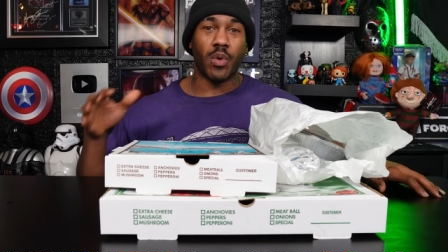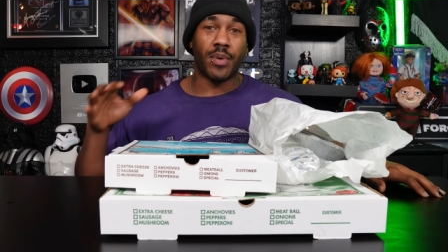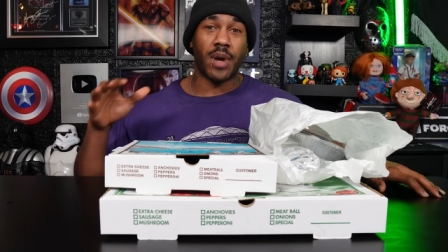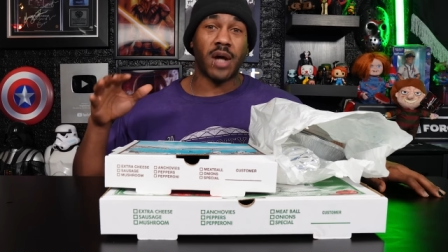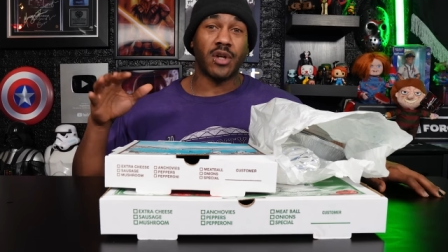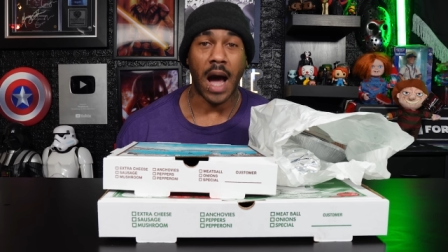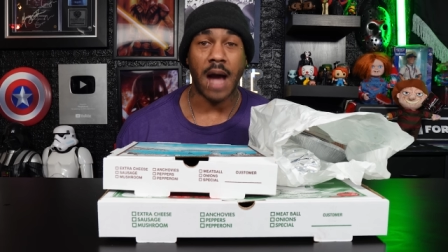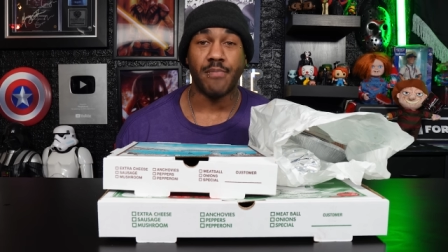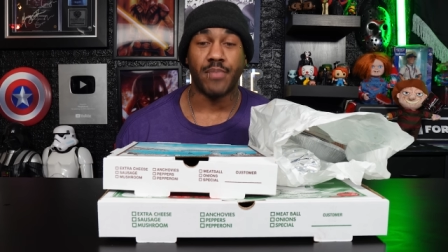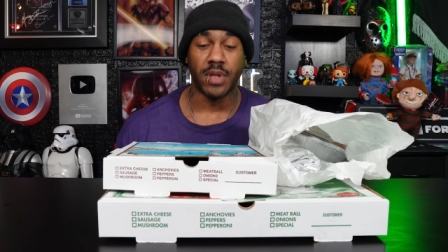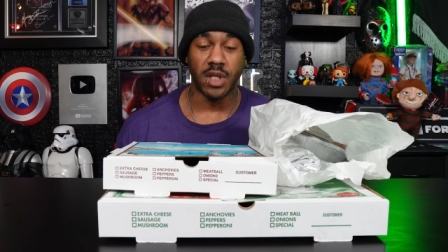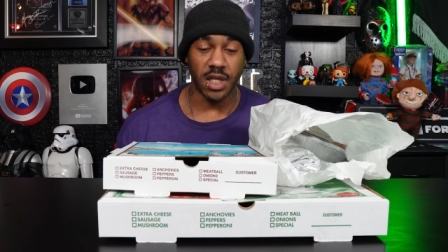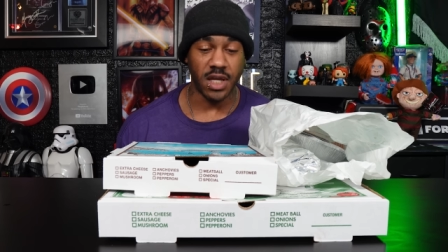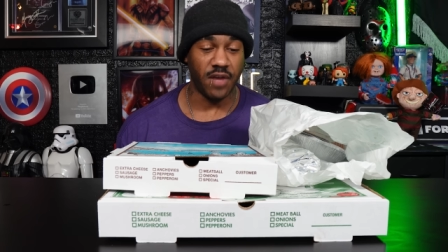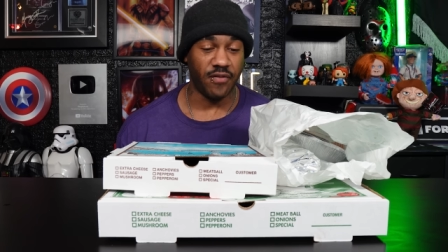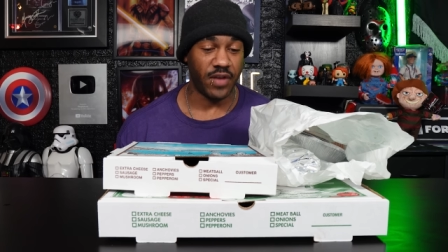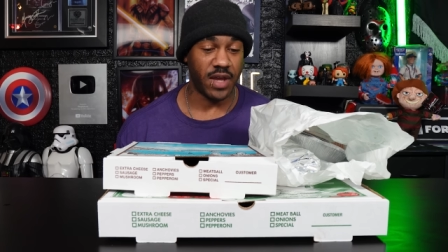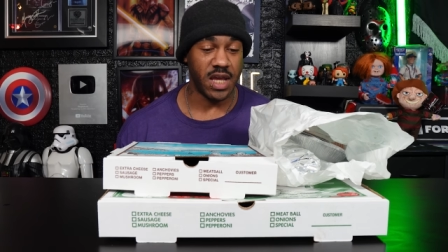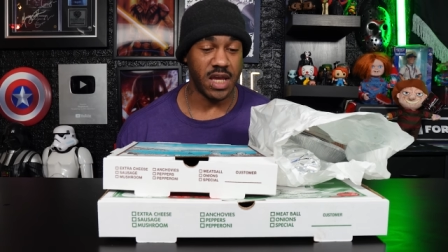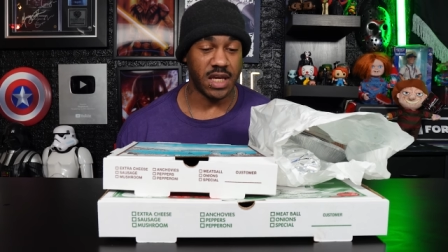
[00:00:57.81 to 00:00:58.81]
but I'll I
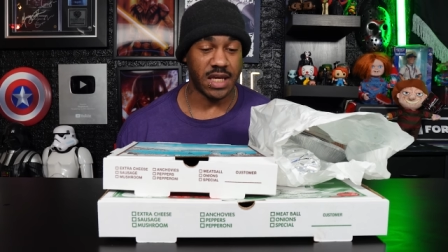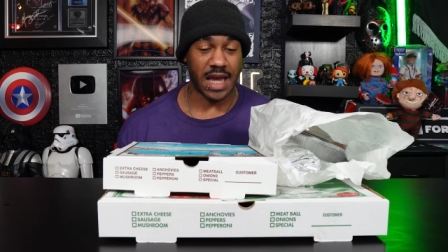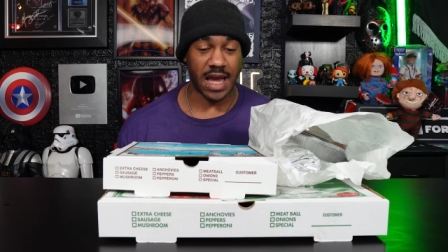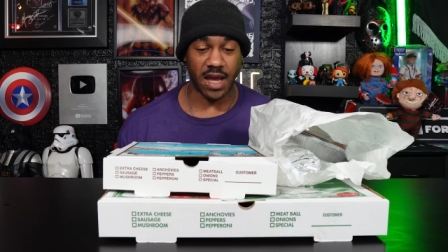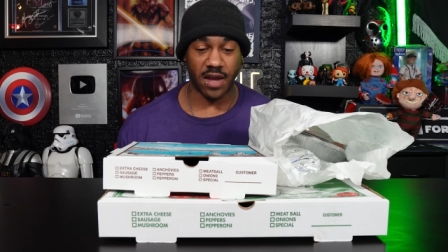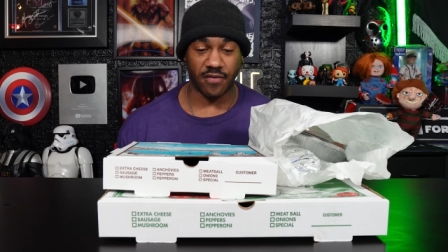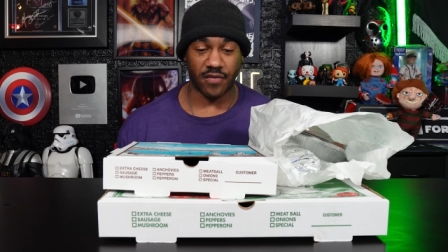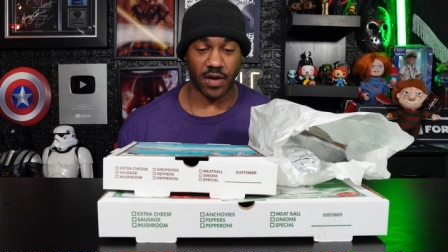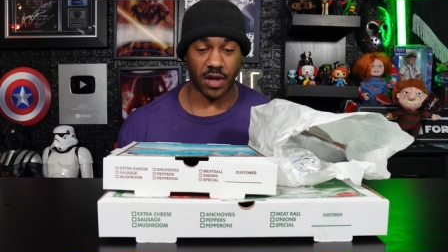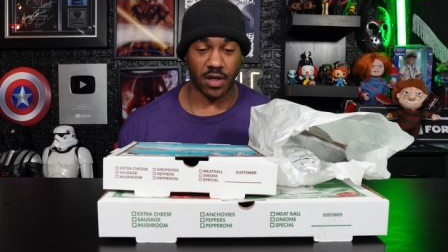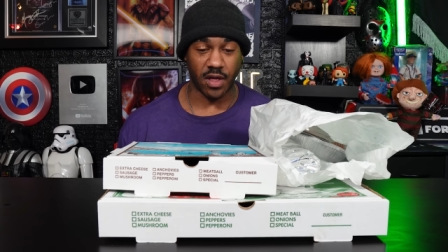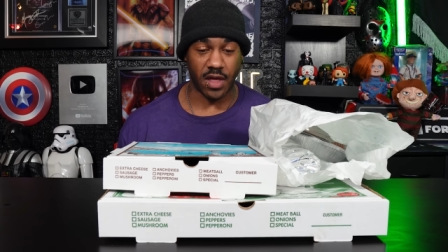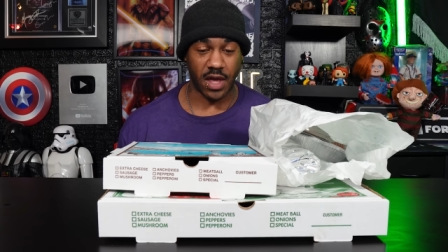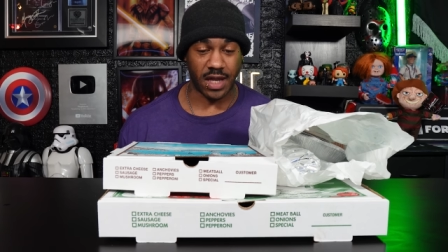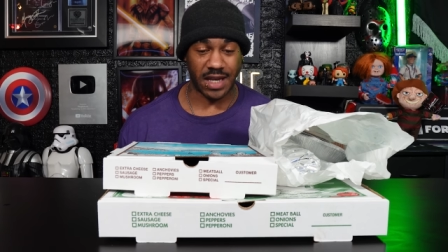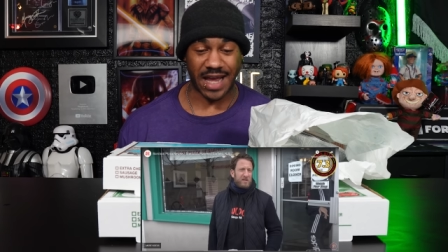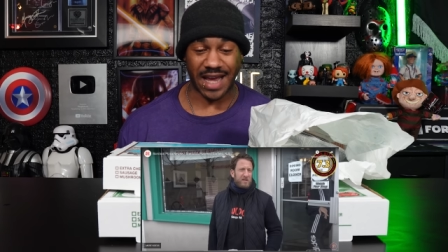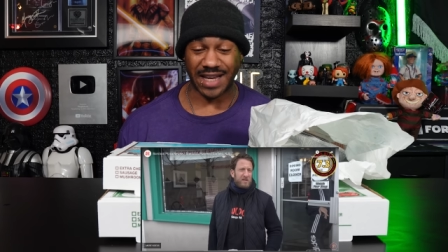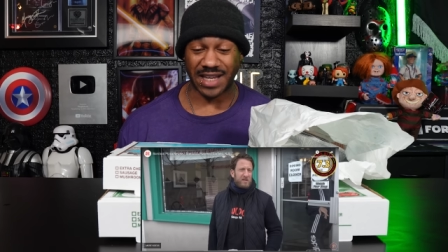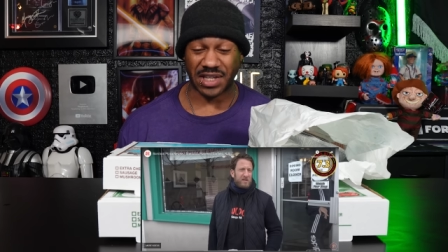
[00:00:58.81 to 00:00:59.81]
believe he gave it
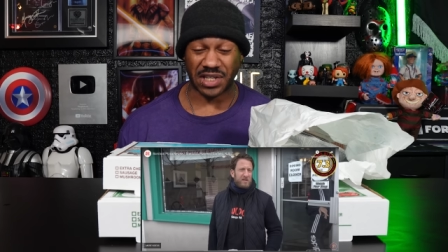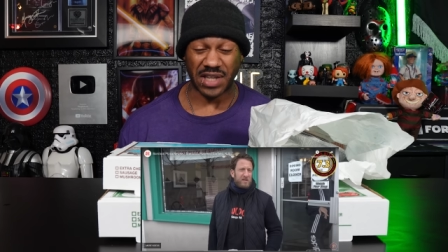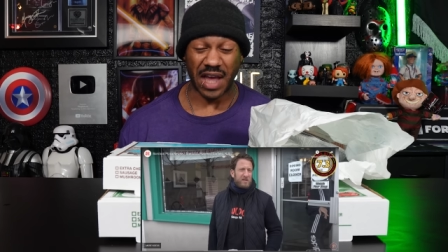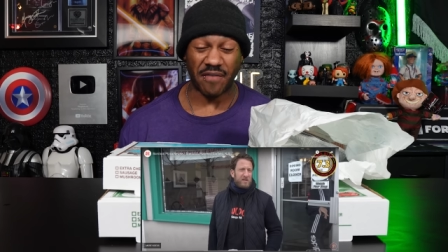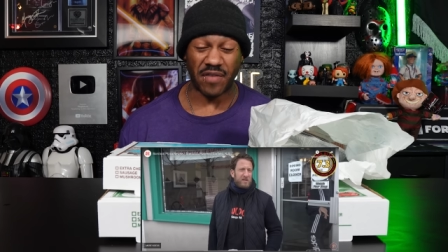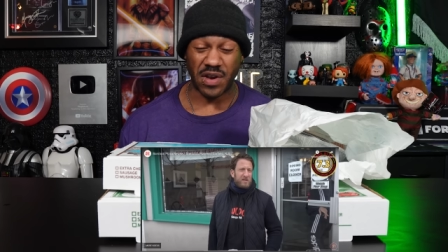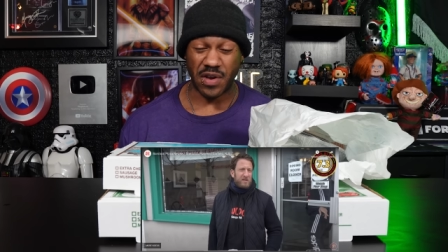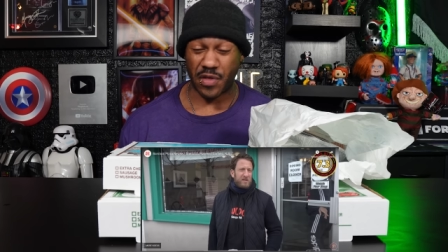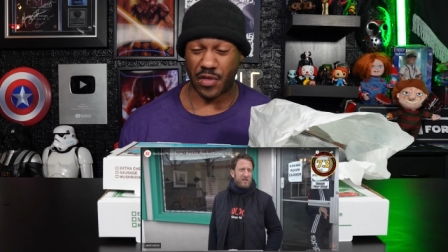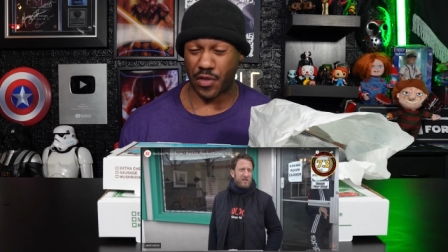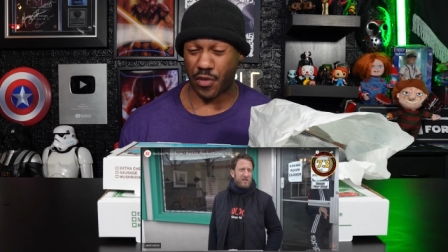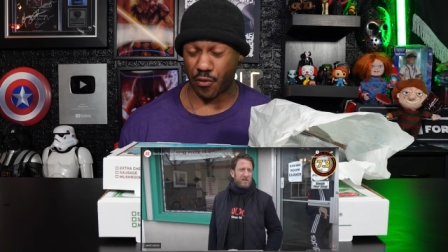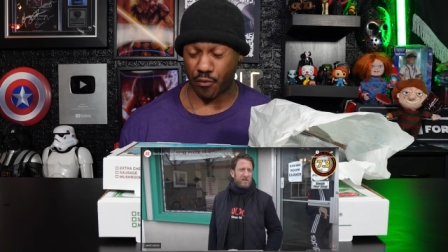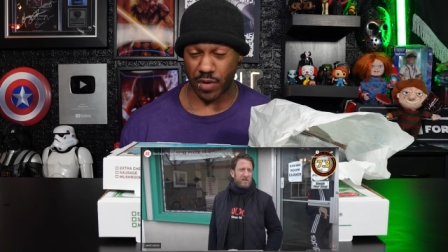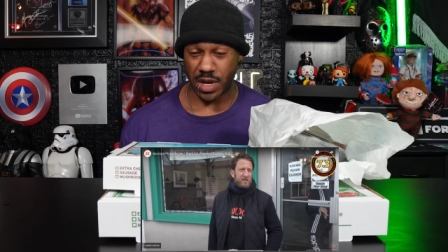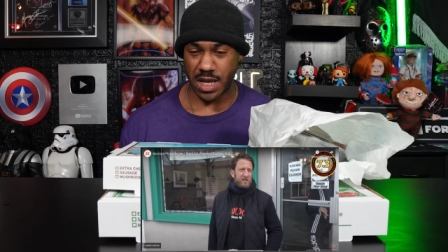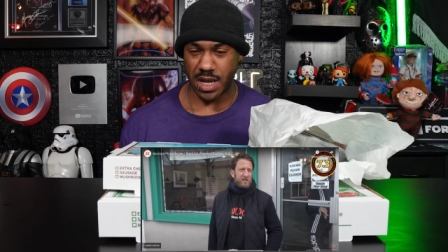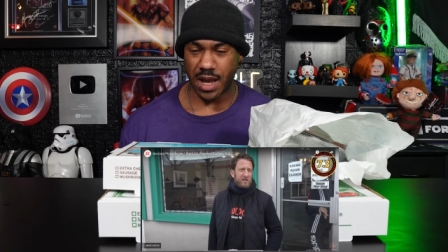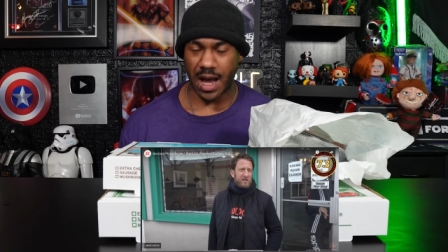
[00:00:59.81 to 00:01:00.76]
a seven three.